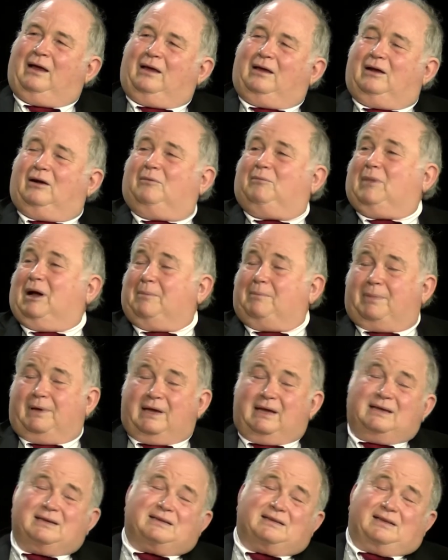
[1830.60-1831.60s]
My
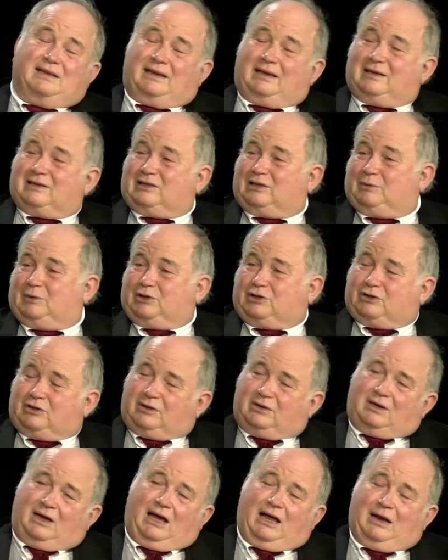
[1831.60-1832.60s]
biggest thing is that we
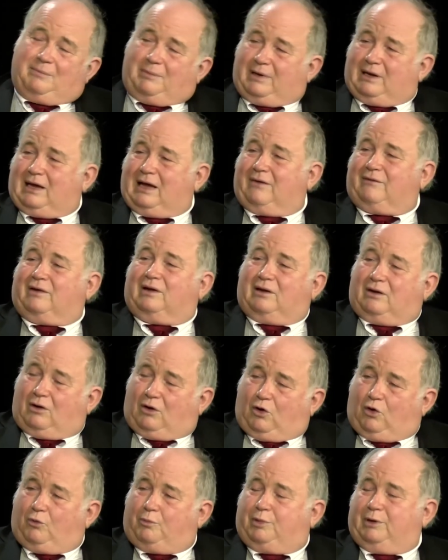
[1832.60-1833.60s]
should not be having
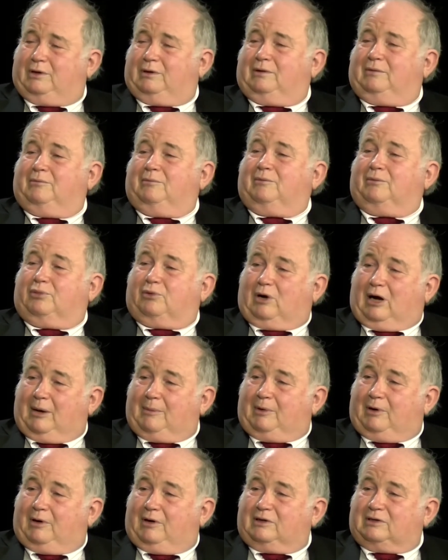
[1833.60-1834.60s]
open
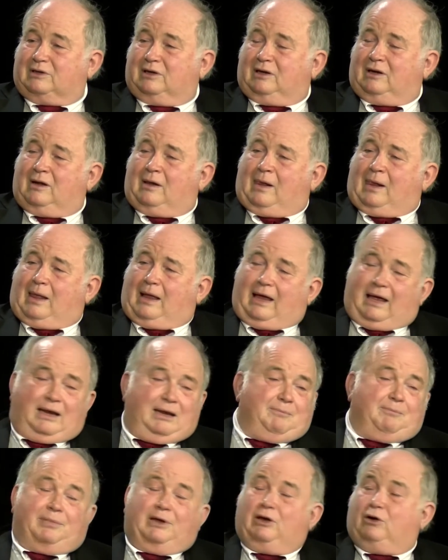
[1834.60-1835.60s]
primaries, and
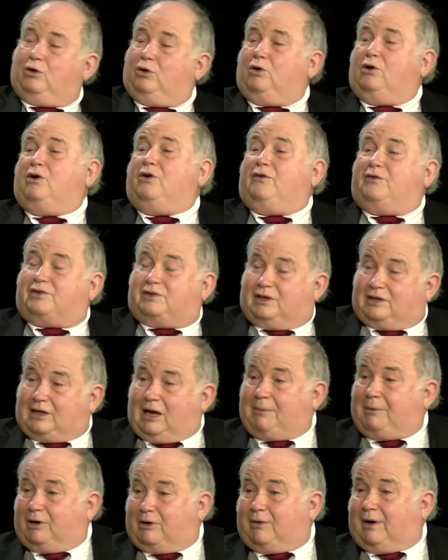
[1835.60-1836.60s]
it behooves the
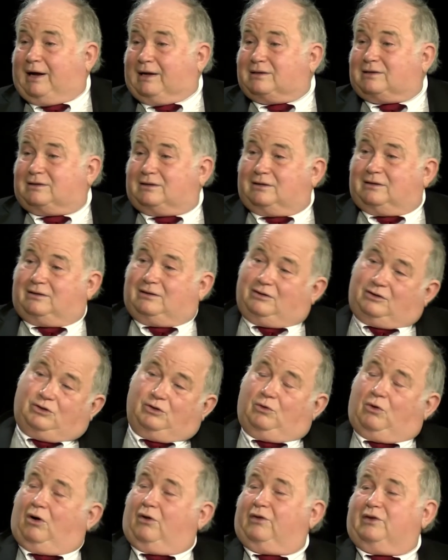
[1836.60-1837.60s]
Democrats to
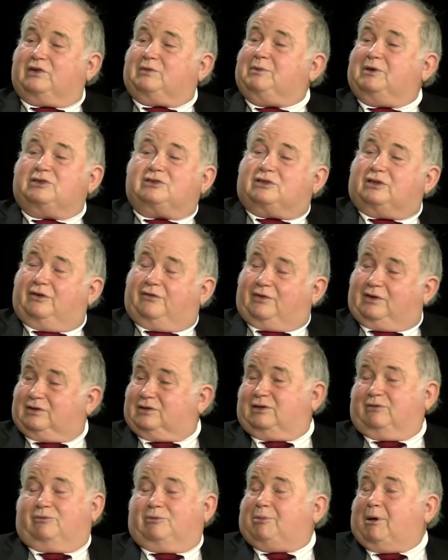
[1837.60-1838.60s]
do all this mischief because
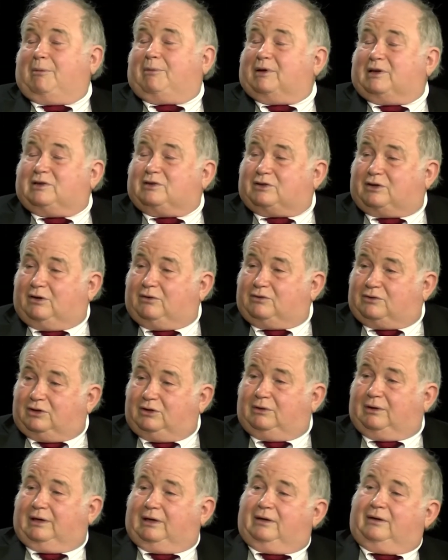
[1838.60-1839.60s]
the Republicans don't
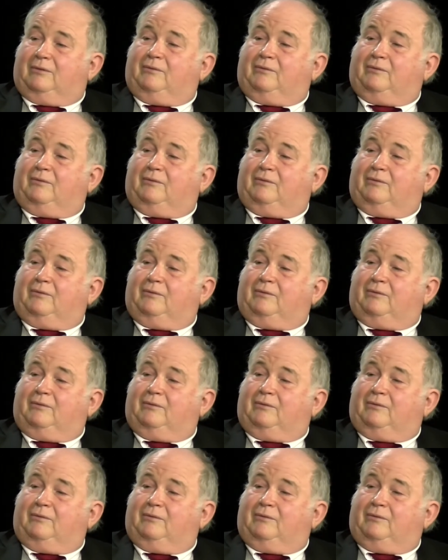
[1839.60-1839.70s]
do it,